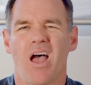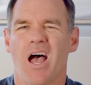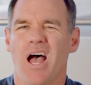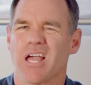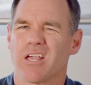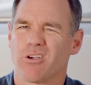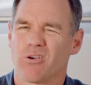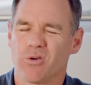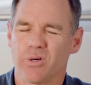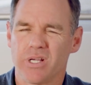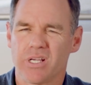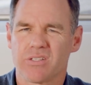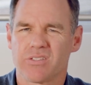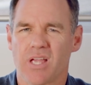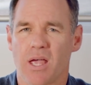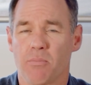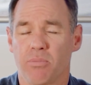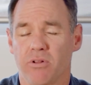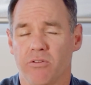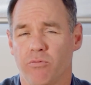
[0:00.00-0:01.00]
A good
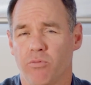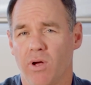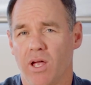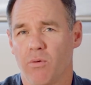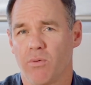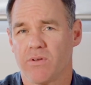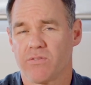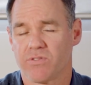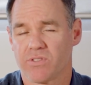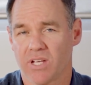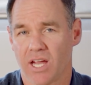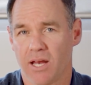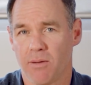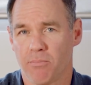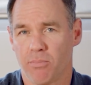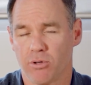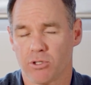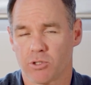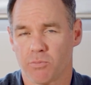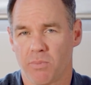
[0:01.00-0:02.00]
example of where we've
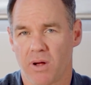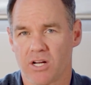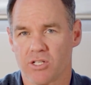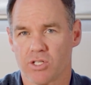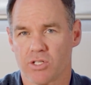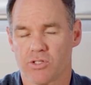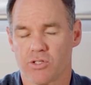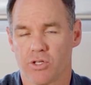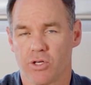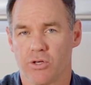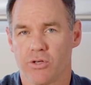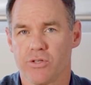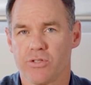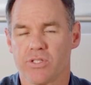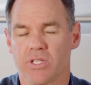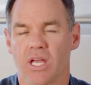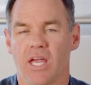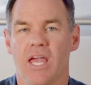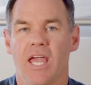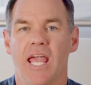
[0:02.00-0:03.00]
seen push budgets
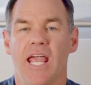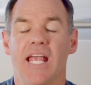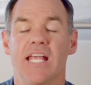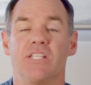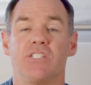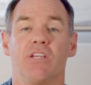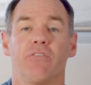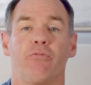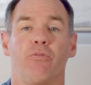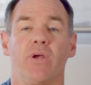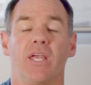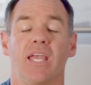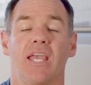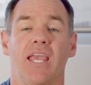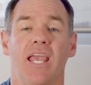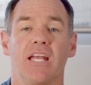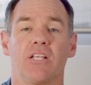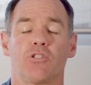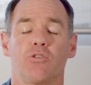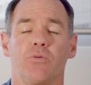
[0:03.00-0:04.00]
used is if we
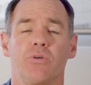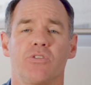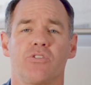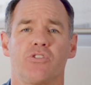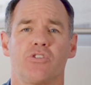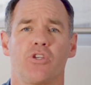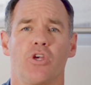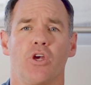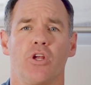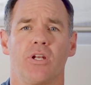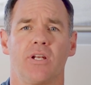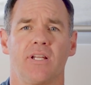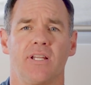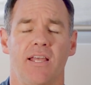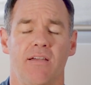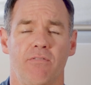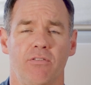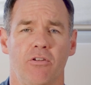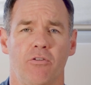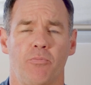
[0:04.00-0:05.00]
get to a certain
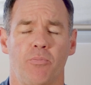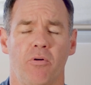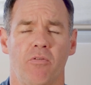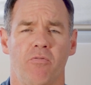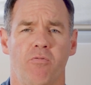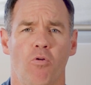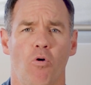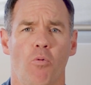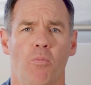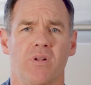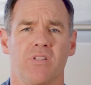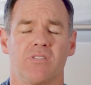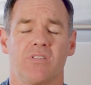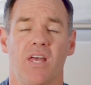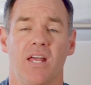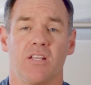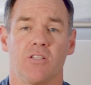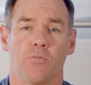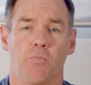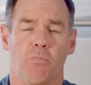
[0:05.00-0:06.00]
level of performance
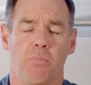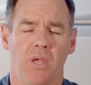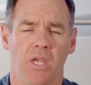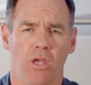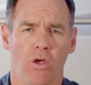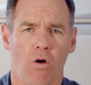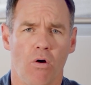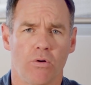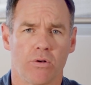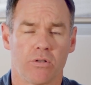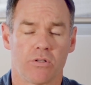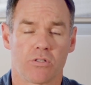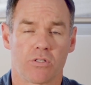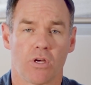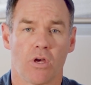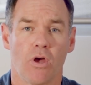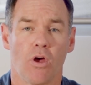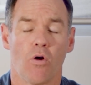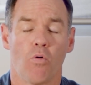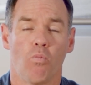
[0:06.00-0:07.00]
that is beyond
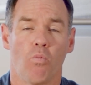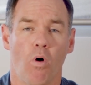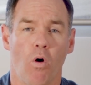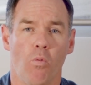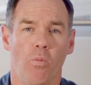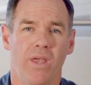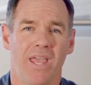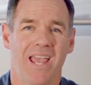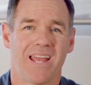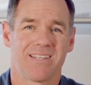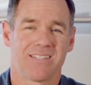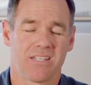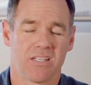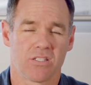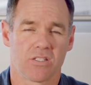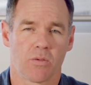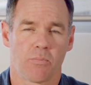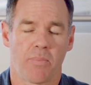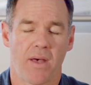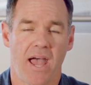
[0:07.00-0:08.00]
what we
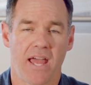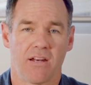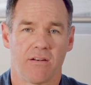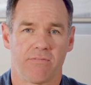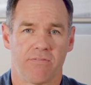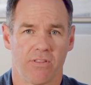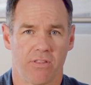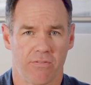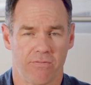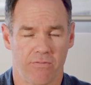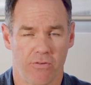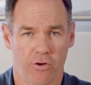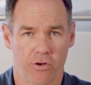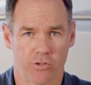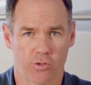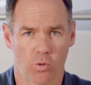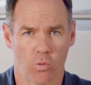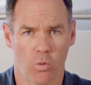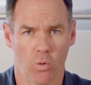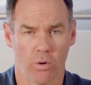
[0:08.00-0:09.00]
anticipated for the
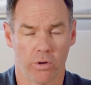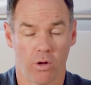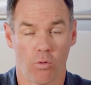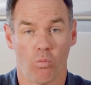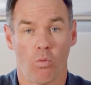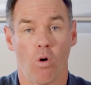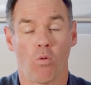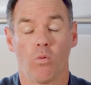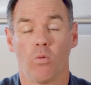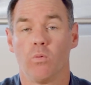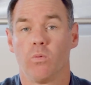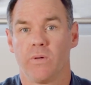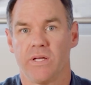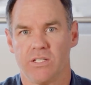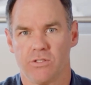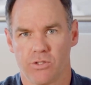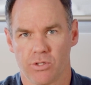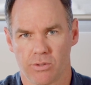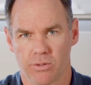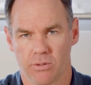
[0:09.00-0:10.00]
first quarter, what will we
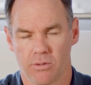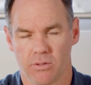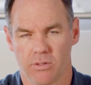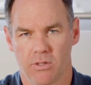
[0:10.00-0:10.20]
do?